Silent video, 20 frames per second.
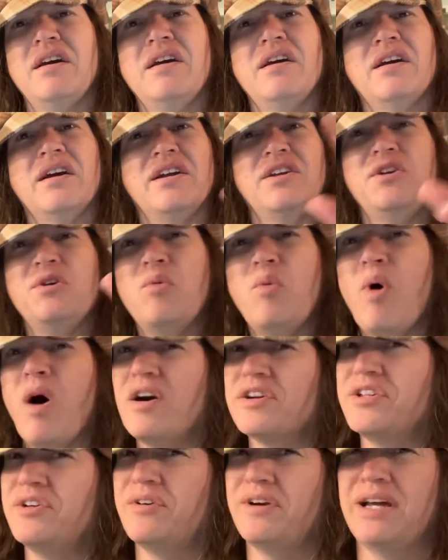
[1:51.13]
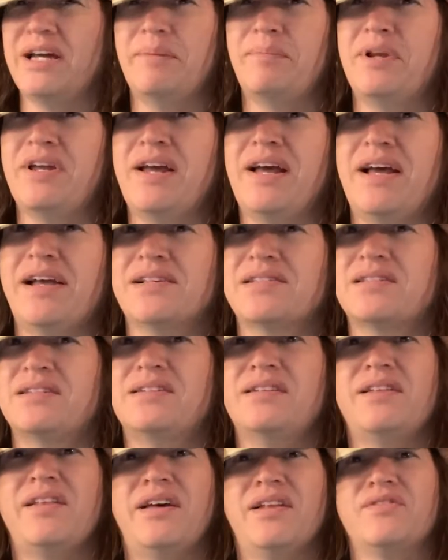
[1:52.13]
and you walk your happy ass into
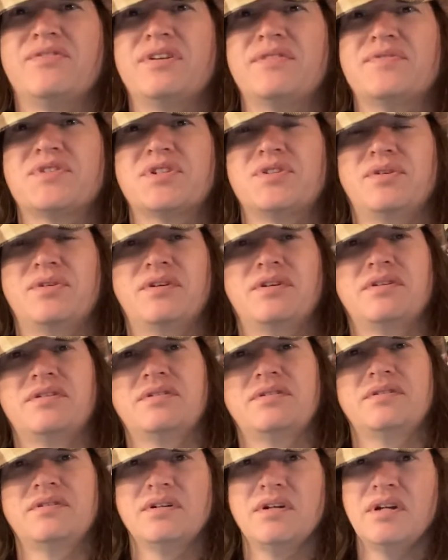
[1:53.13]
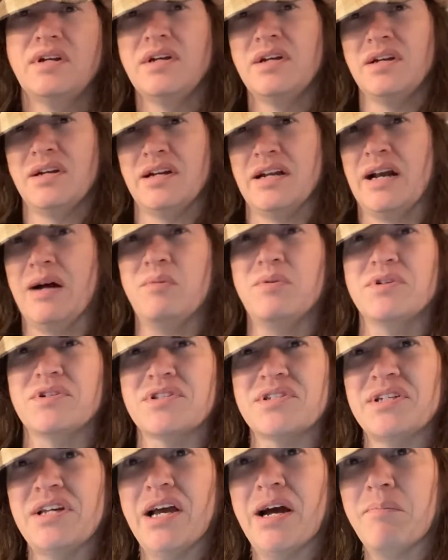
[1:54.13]
that thrift store. Now, I want to
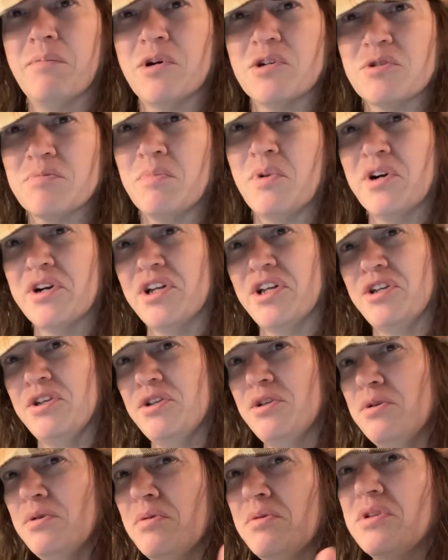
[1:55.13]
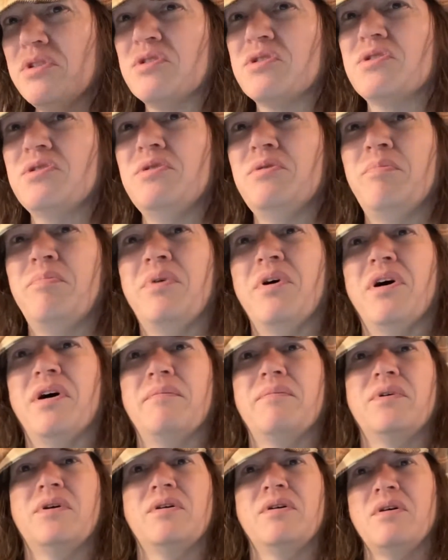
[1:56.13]
see how much money you can scoop up
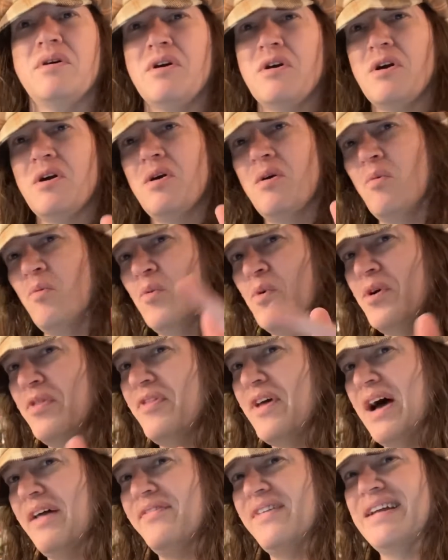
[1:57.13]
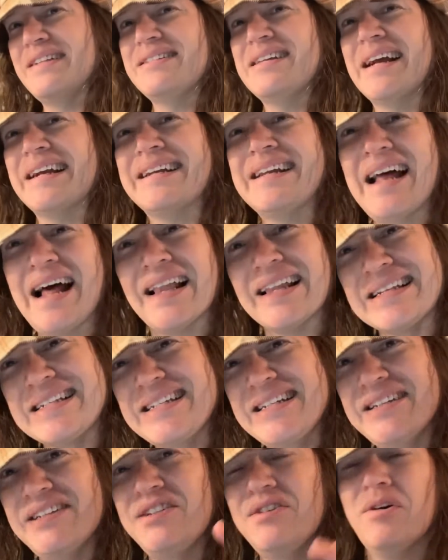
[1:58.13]
without that
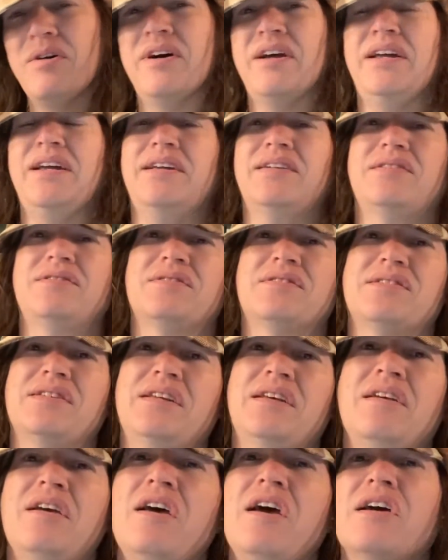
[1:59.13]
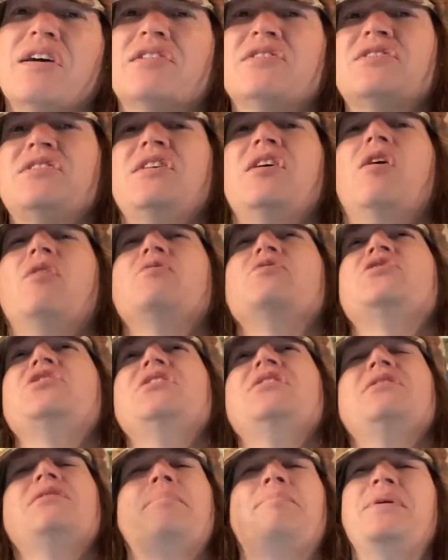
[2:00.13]
technology in your hand, you see. Because the OG,
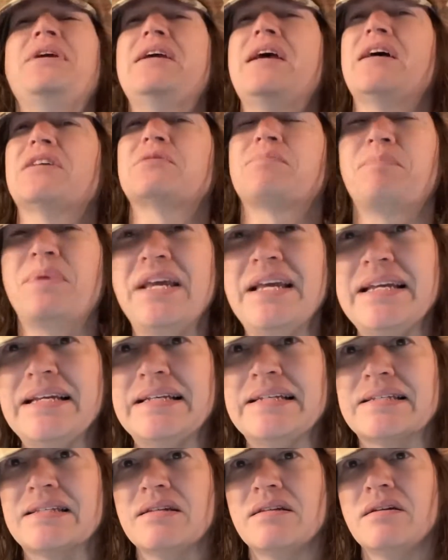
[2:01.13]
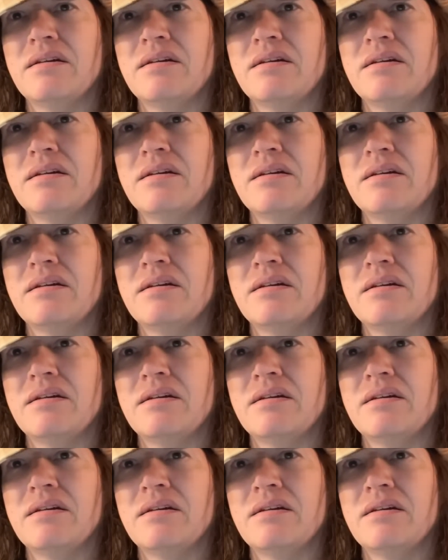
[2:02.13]
the BSPs,